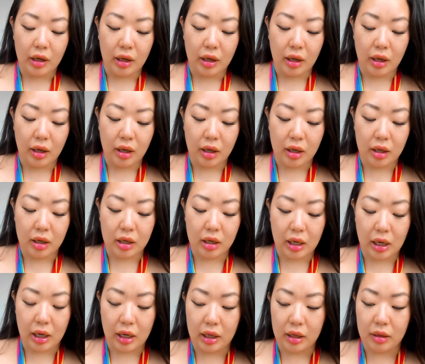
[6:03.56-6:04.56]
And
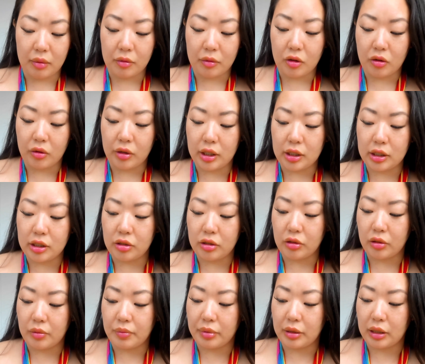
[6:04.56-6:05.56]
I am going
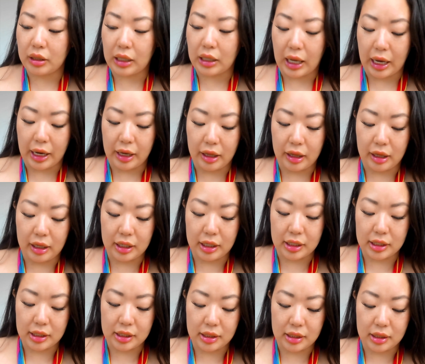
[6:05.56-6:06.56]
to apply
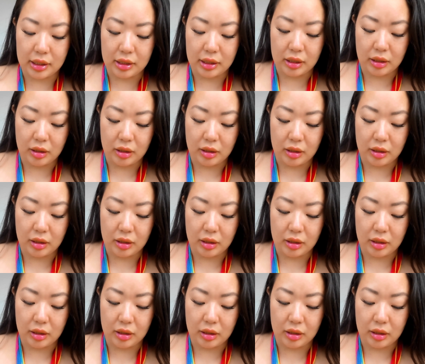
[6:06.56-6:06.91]
this